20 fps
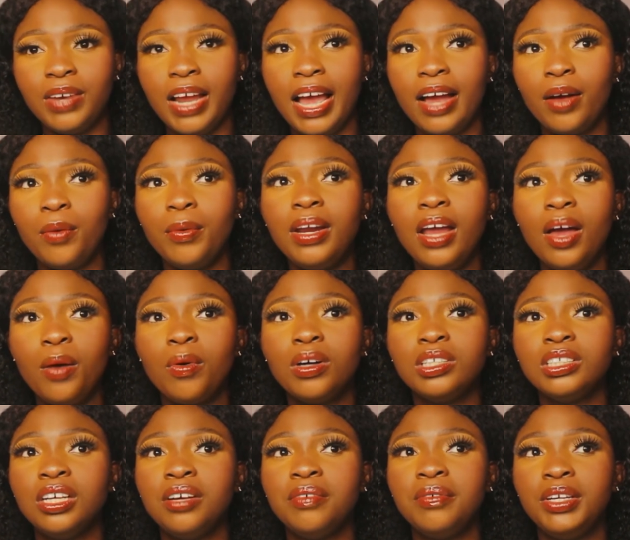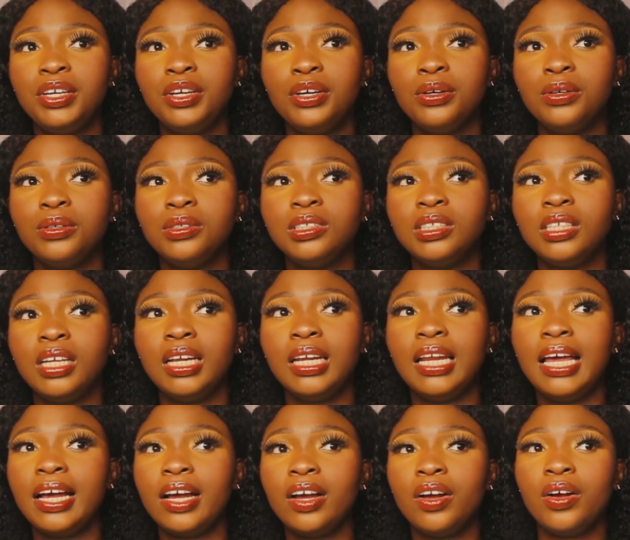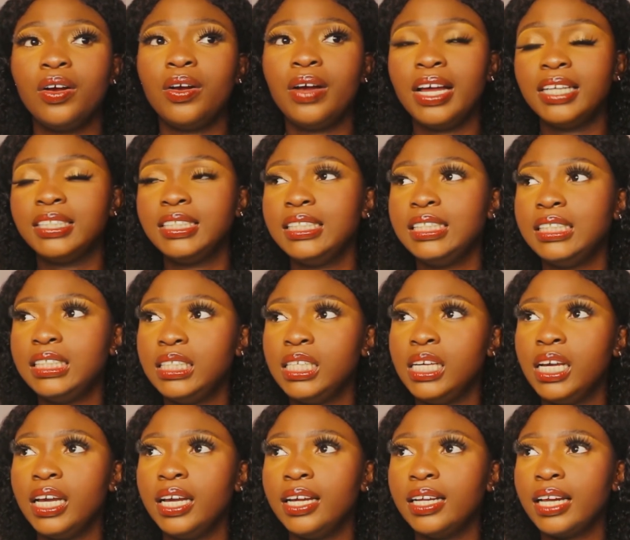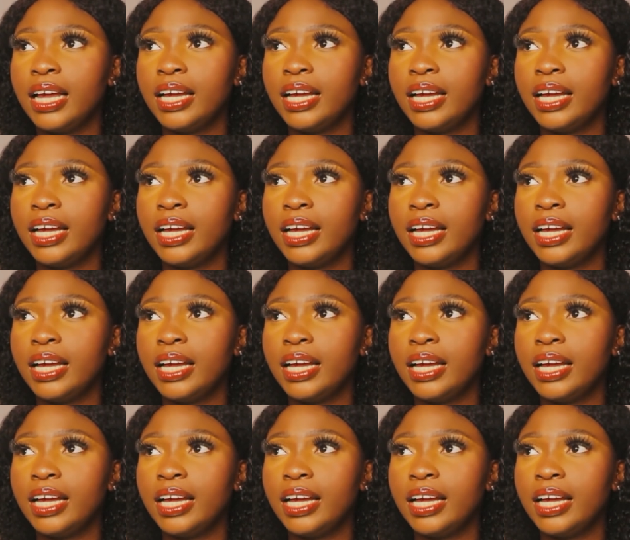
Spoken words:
Like when I watch her videos, like her editing,